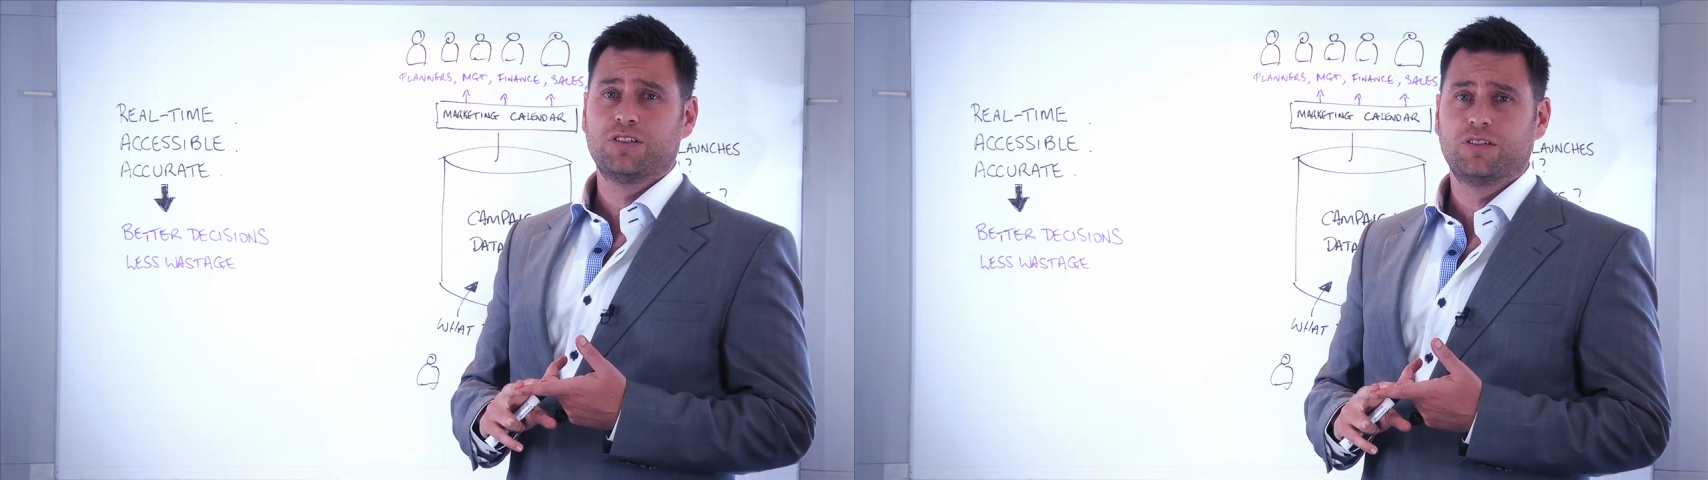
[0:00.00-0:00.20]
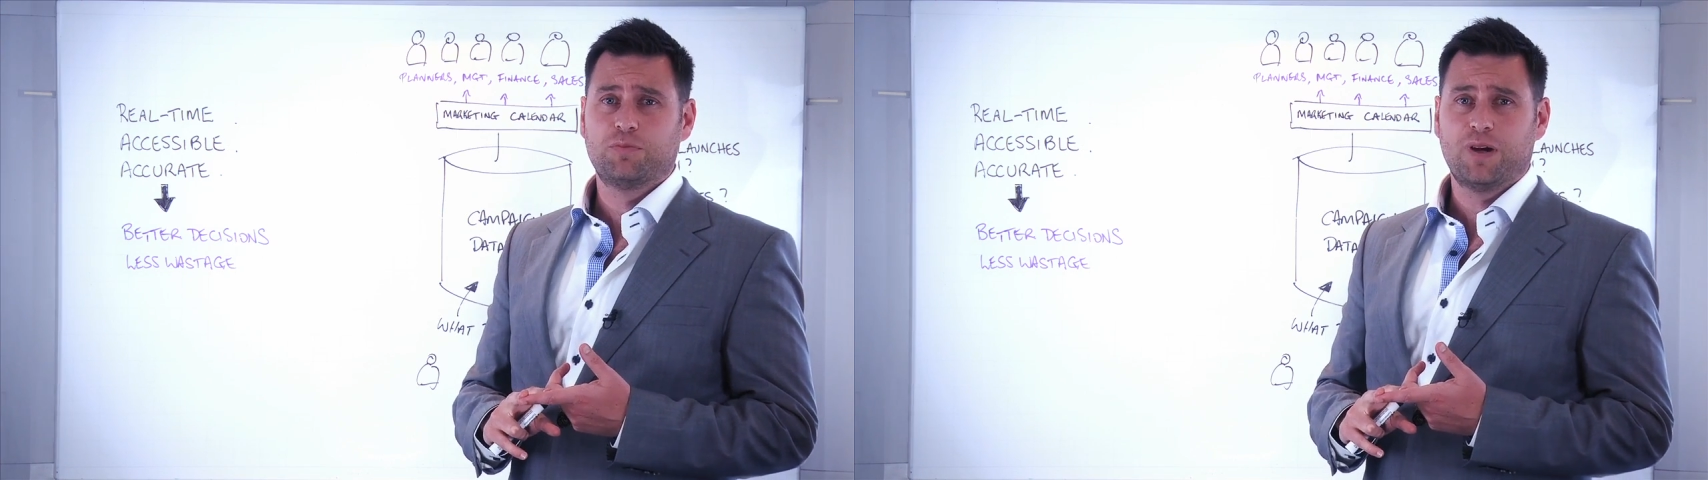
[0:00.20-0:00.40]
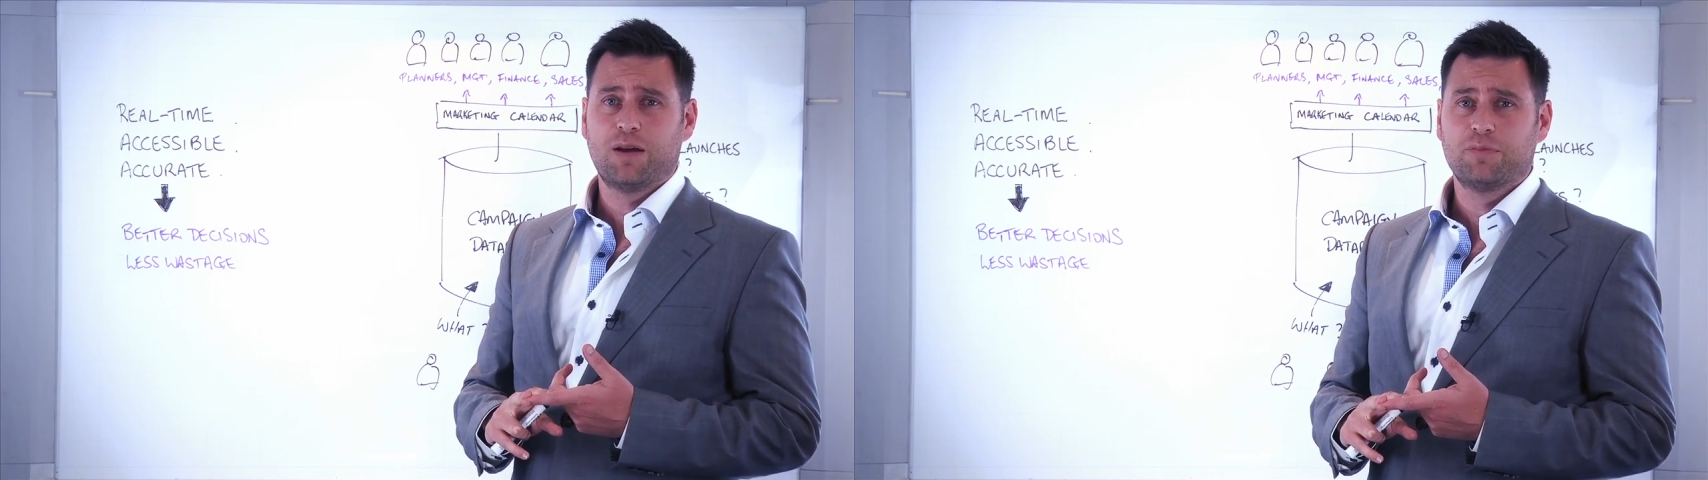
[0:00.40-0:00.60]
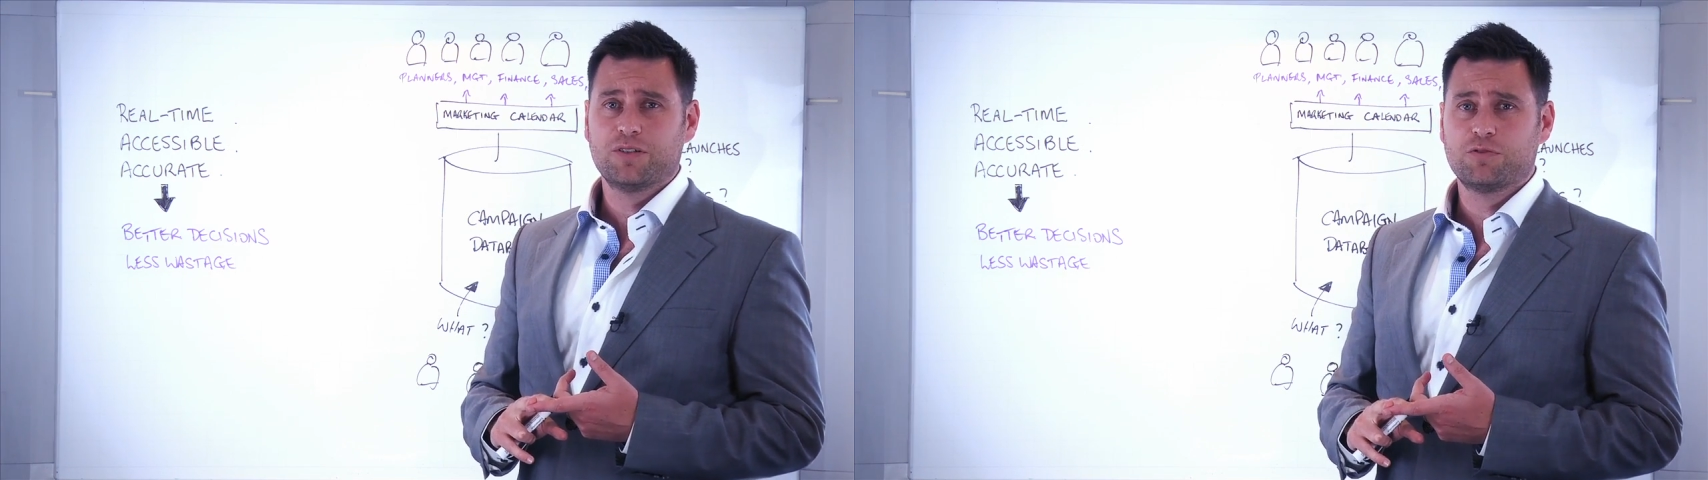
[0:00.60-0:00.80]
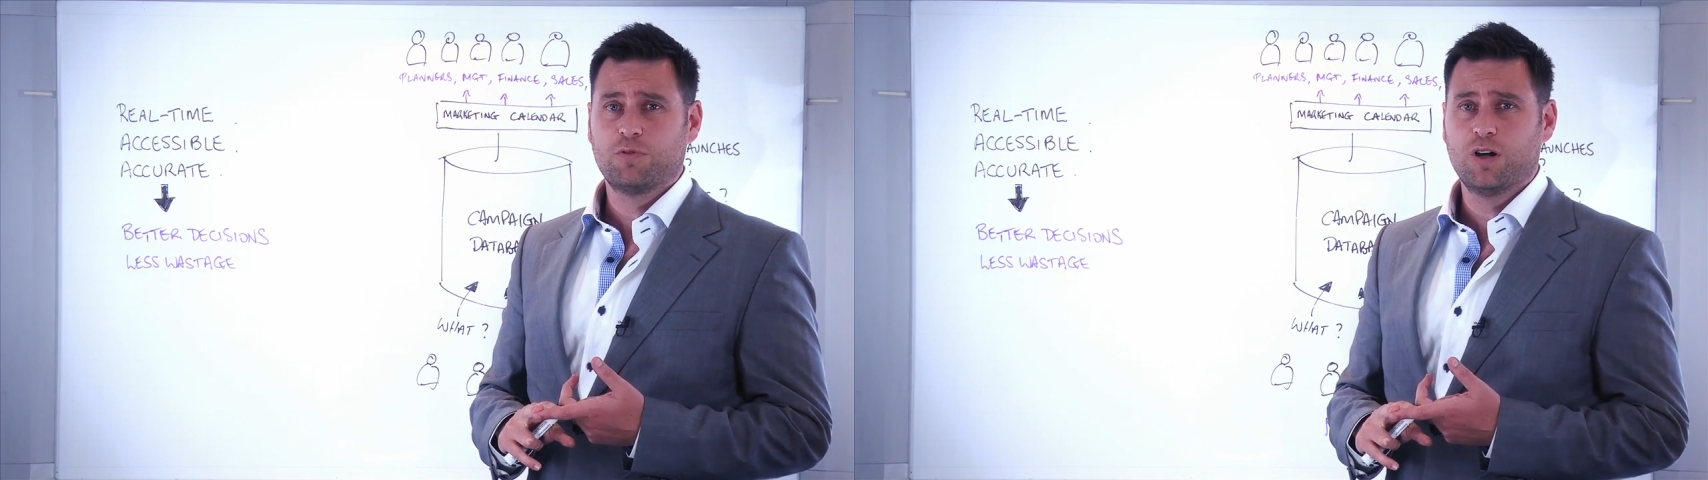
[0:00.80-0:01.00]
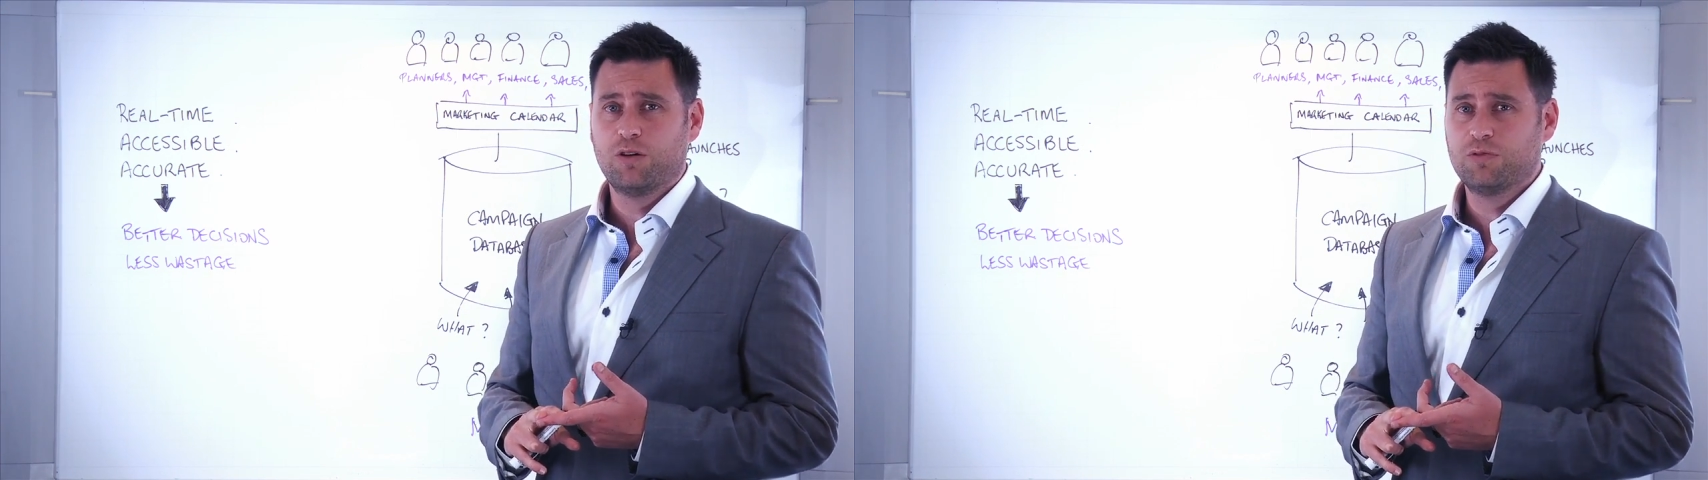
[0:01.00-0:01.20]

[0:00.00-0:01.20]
in your department as well,